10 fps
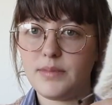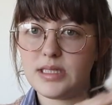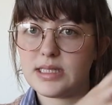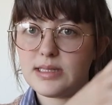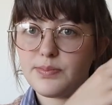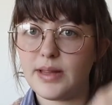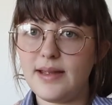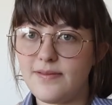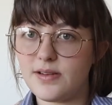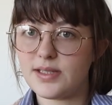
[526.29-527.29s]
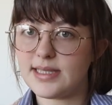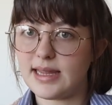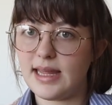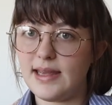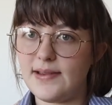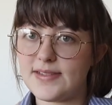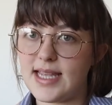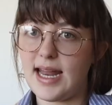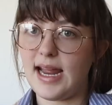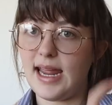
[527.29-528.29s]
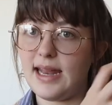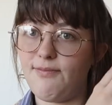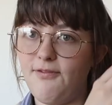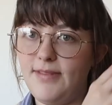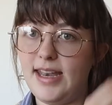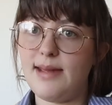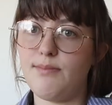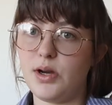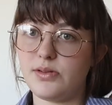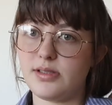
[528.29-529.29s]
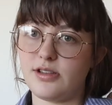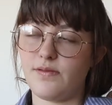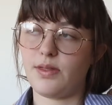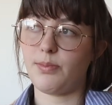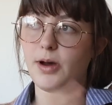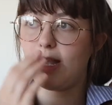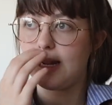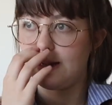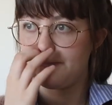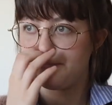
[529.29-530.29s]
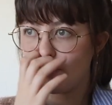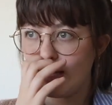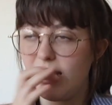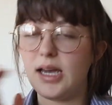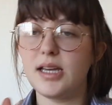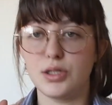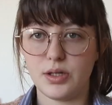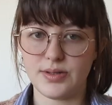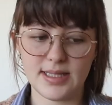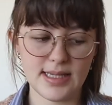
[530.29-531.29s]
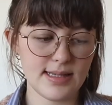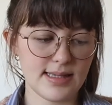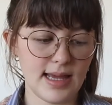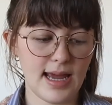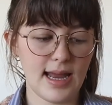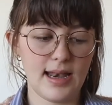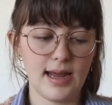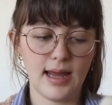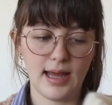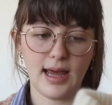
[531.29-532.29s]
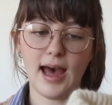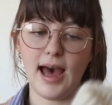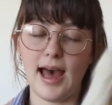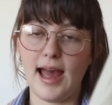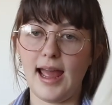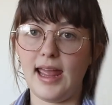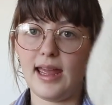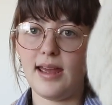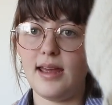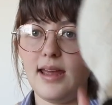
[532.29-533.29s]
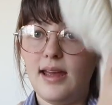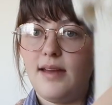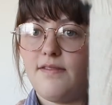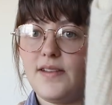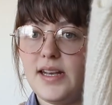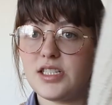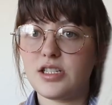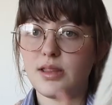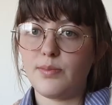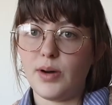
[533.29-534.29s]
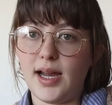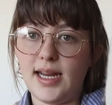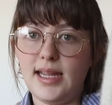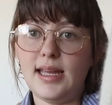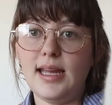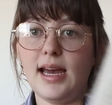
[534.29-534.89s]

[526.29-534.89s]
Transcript: split for sleeves and I had knit most of the body. So since then, I finished the body.